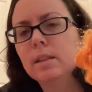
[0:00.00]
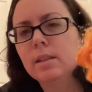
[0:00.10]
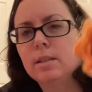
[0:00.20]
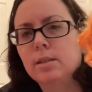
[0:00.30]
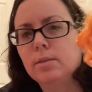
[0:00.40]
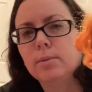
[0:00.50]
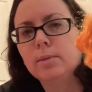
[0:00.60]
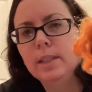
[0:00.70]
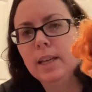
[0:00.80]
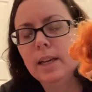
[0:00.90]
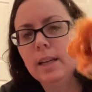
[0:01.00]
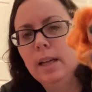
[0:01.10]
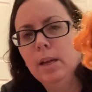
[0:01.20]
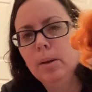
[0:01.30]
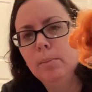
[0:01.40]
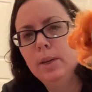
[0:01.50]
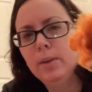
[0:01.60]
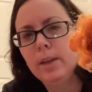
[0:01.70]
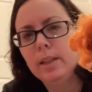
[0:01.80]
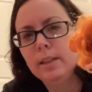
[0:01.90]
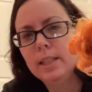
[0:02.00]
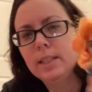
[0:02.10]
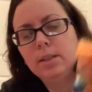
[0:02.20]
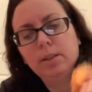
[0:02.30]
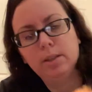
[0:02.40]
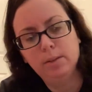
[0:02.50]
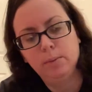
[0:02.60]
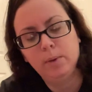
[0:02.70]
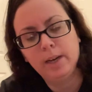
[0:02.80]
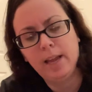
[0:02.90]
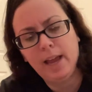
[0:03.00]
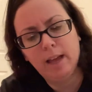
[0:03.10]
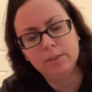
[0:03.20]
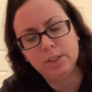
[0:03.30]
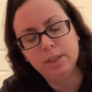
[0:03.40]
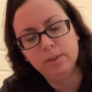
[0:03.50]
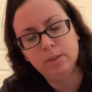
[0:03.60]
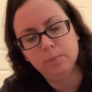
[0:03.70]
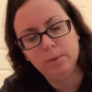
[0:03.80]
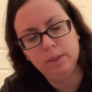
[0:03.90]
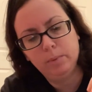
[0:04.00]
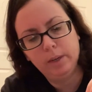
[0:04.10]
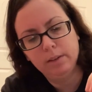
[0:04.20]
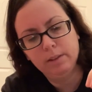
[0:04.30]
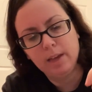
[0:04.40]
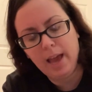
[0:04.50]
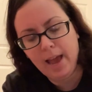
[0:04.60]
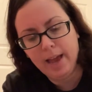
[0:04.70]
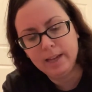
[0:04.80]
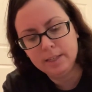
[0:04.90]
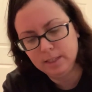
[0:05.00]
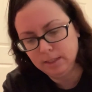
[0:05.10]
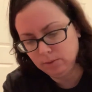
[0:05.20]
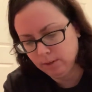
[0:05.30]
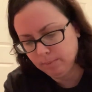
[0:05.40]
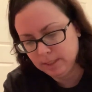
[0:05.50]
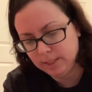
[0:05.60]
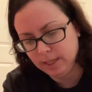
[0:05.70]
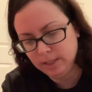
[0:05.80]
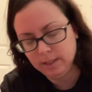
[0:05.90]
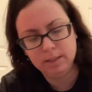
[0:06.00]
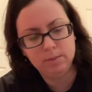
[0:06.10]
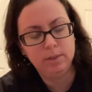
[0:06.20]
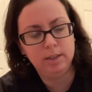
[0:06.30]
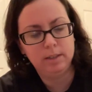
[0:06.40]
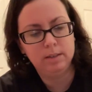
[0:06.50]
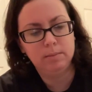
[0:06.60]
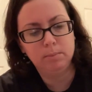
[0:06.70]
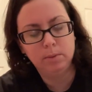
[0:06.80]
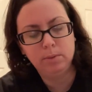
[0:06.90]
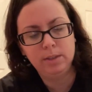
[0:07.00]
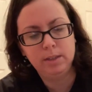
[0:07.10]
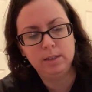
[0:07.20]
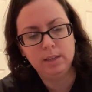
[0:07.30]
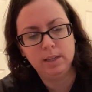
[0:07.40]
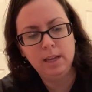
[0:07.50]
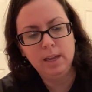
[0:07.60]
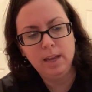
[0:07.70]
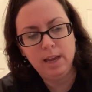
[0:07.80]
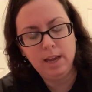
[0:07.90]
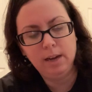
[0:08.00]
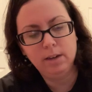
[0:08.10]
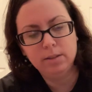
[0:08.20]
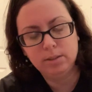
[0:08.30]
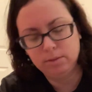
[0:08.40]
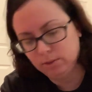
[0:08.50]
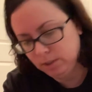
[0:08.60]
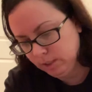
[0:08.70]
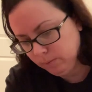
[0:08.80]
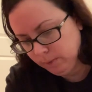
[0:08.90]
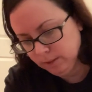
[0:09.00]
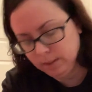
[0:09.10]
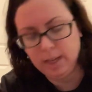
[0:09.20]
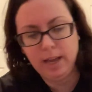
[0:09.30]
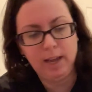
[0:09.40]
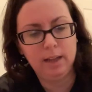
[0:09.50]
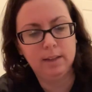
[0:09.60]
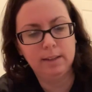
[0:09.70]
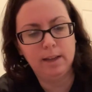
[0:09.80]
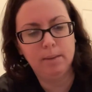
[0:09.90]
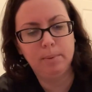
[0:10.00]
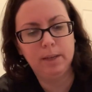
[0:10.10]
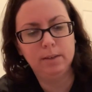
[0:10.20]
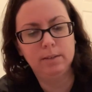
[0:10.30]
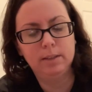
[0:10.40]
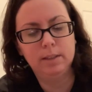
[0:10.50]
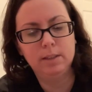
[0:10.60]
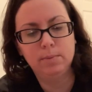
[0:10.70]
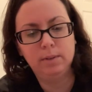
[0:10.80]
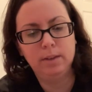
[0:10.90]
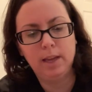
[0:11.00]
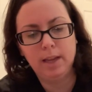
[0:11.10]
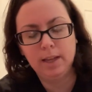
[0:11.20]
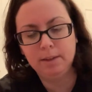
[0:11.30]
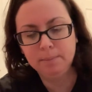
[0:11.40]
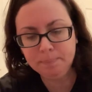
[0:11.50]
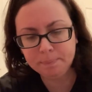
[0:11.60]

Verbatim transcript: so yeah, but anyway, that's the one I have. She never could really wear the hat. So I'm excited that this one has molded hair. So she wears the hat a lot better than this one can.